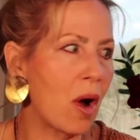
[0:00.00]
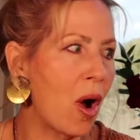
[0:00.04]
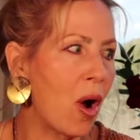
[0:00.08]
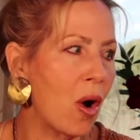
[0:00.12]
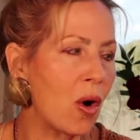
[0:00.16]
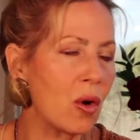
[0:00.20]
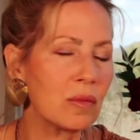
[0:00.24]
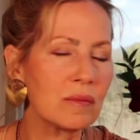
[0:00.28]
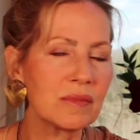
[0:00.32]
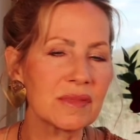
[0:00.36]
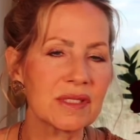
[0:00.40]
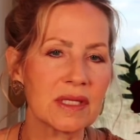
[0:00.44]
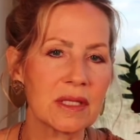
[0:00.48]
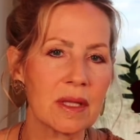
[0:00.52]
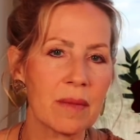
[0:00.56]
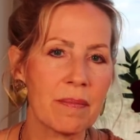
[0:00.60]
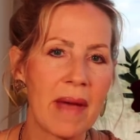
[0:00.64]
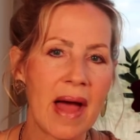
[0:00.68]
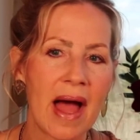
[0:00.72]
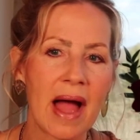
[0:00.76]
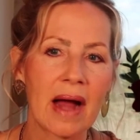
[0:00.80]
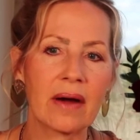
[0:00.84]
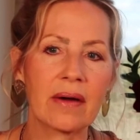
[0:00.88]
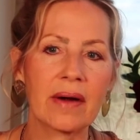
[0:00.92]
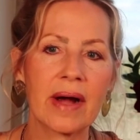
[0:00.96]
homes in the
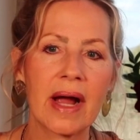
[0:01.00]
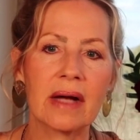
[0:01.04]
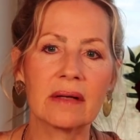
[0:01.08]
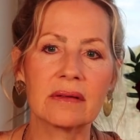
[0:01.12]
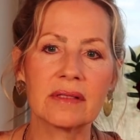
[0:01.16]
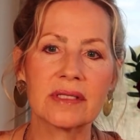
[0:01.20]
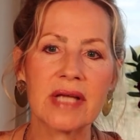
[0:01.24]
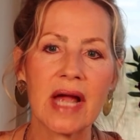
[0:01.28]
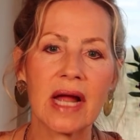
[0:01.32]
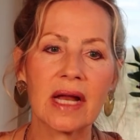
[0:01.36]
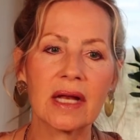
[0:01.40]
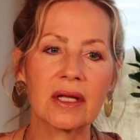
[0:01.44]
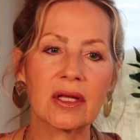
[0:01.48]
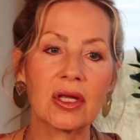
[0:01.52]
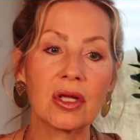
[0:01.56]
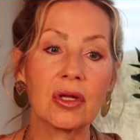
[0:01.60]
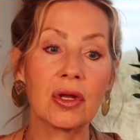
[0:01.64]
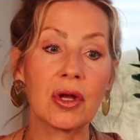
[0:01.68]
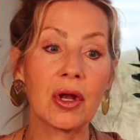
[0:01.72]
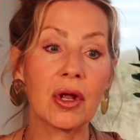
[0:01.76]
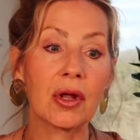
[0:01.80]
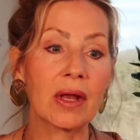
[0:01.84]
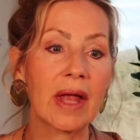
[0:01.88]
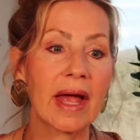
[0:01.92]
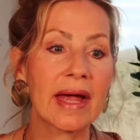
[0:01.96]
background telling you,
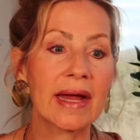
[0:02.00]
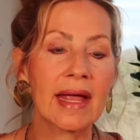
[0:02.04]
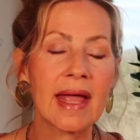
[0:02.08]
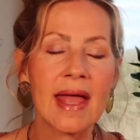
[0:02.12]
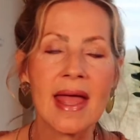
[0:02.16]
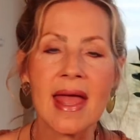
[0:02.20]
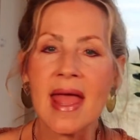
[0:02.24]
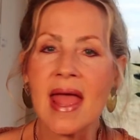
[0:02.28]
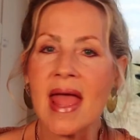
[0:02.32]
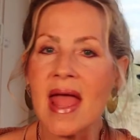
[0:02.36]
you know, like,